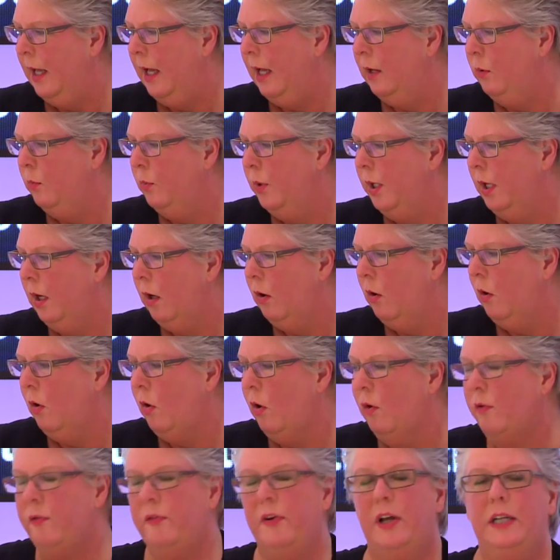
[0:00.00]
And we are
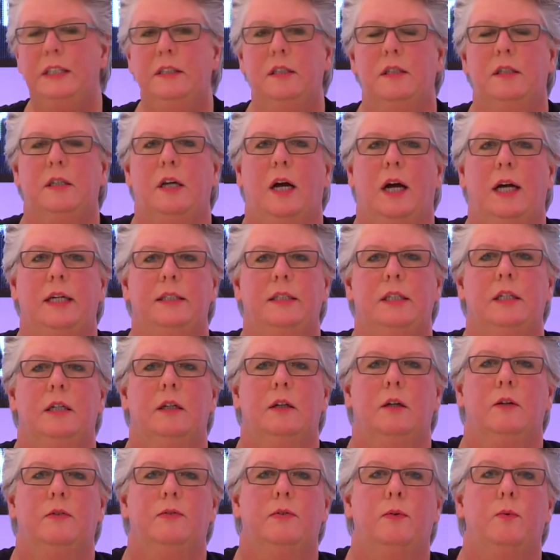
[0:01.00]
all
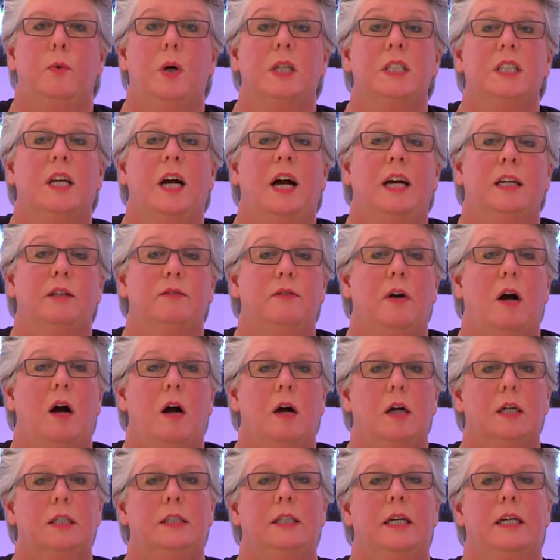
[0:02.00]
fantasizing for what kind of
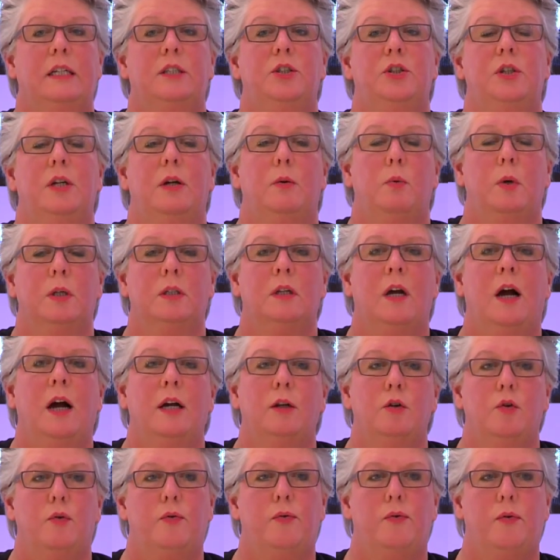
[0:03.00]
architecture and what
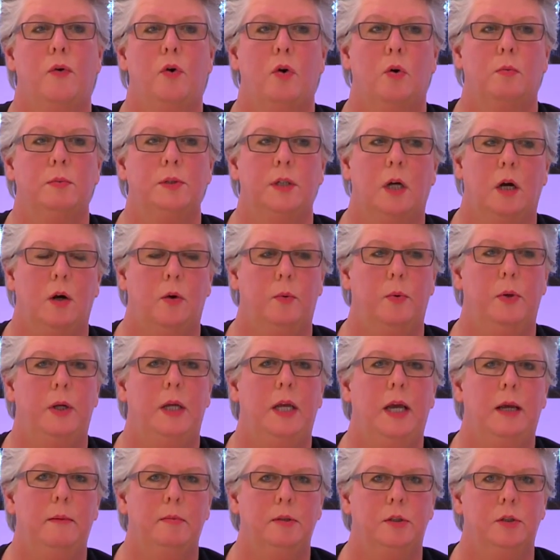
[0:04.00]
kind of forms are
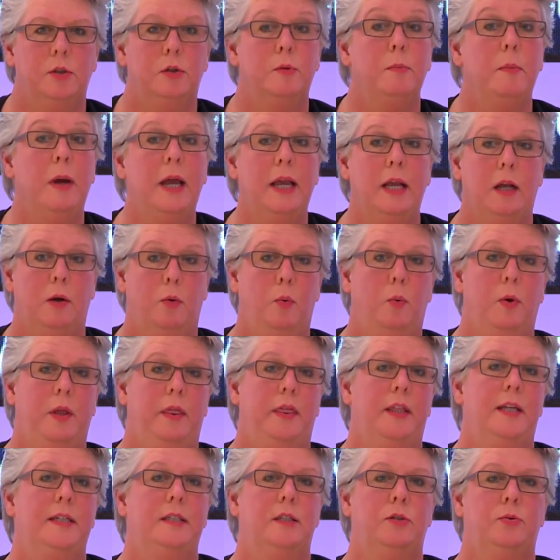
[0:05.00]
we able to make
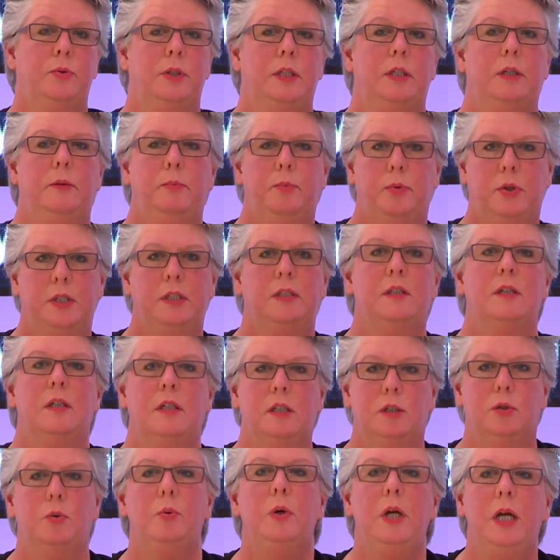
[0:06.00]
when this 3D printing
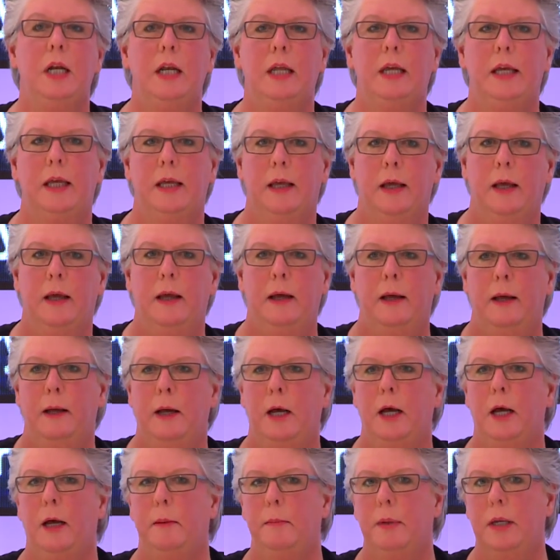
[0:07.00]
is really
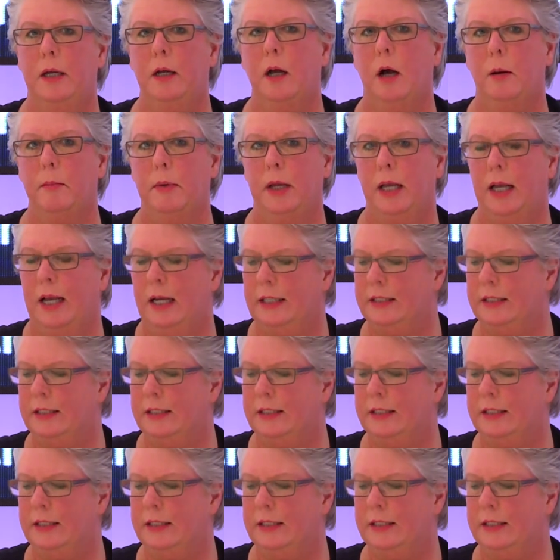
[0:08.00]
becoming